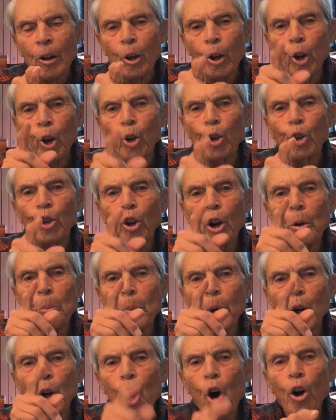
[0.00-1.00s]
looks
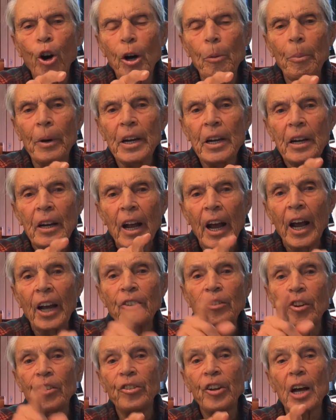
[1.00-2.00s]
on monogamy
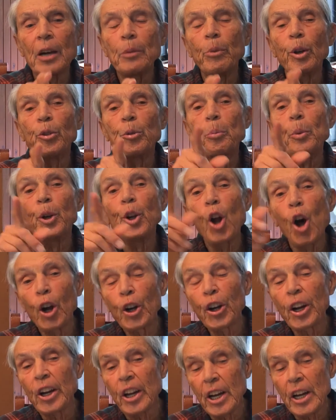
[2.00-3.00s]
as the same as
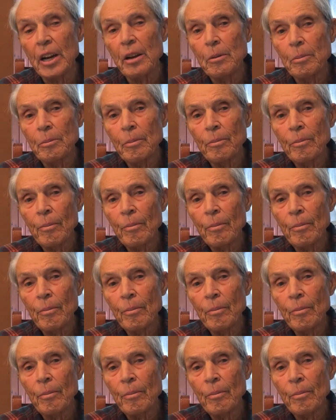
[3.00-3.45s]
monotony,